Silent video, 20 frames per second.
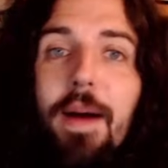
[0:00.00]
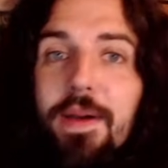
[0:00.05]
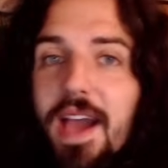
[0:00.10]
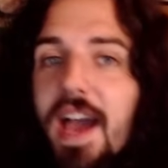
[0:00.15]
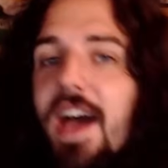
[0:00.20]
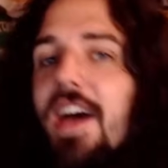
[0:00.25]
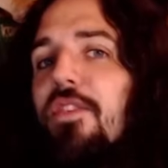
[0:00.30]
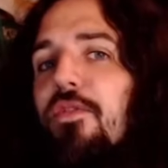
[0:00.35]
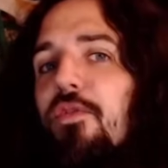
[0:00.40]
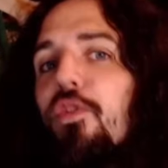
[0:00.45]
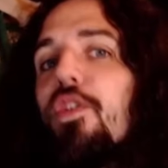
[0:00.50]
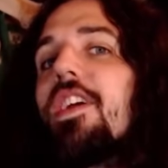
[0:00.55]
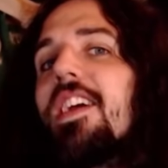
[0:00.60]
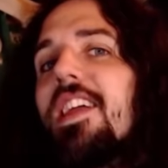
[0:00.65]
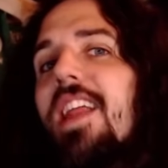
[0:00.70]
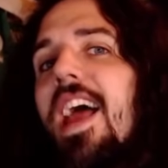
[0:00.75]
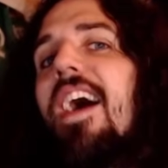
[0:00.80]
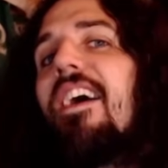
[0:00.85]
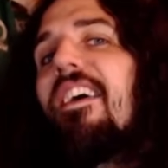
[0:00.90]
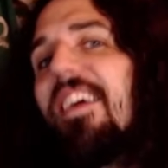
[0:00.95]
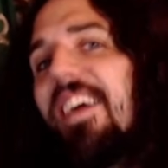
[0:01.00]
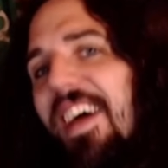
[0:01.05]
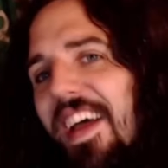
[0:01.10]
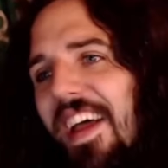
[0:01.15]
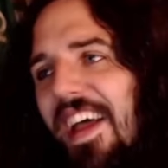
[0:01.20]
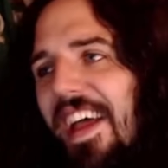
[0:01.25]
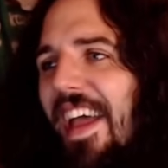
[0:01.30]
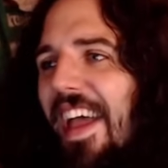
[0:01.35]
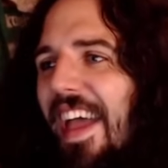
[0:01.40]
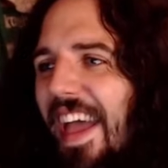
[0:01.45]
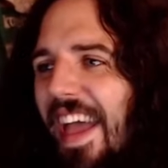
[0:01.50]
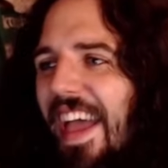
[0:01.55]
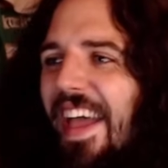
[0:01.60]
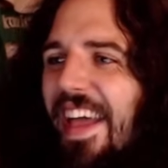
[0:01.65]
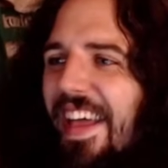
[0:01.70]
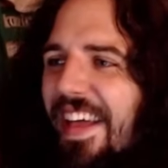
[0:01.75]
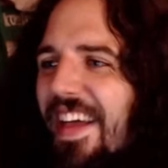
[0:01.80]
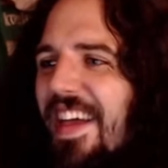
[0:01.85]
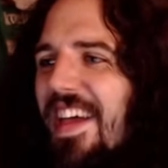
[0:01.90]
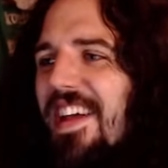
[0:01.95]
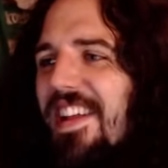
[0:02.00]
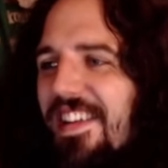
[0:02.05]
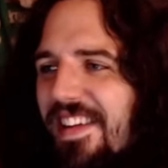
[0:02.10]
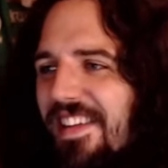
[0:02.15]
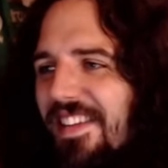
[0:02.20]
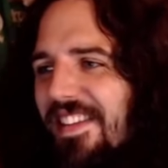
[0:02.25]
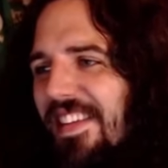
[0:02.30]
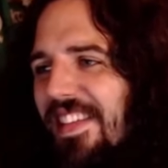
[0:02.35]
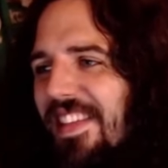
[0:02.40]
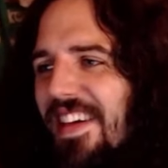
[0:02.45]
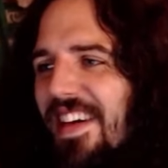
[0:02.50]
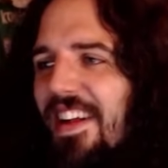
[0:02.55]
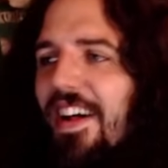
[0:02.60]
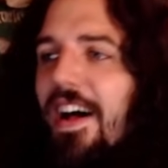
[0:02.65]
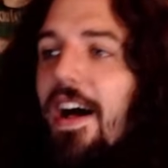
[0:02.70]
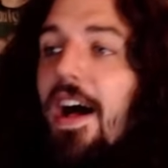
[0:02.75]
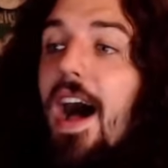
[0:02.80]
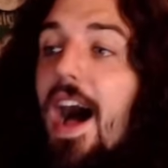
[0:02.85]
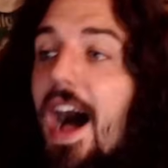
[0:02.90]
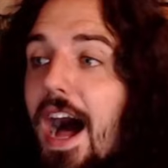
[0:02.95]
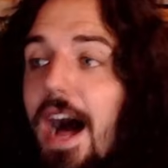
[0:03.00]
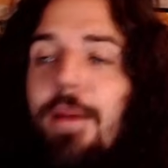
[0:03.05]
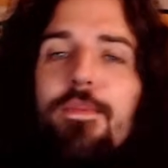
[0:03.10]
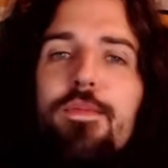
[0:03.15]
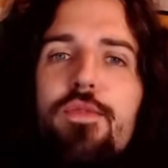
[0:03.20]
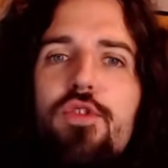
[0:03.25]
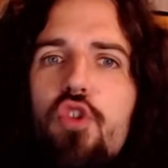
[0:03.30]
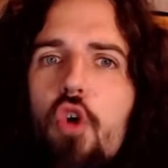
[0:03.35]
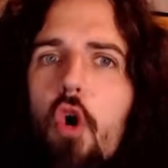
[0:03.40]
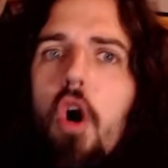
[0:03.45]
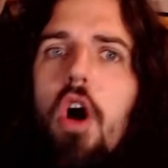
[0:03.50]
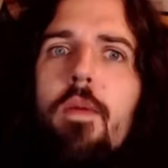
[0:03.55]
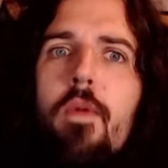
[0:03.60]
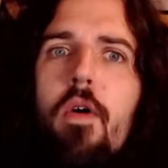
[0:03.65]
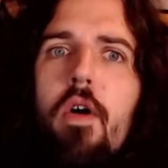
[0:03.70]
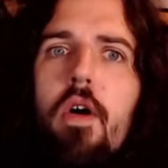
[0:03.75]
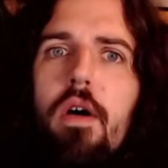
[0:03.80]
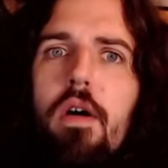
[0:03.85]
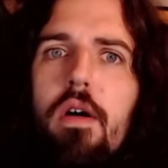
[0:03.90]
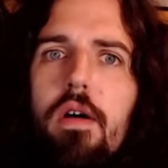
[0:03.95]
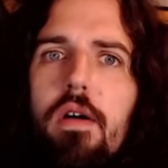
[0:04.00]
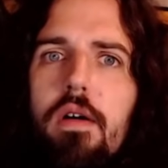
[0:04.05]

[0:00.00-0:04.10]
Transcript: kind of freaking out. Just a little. I'm normal.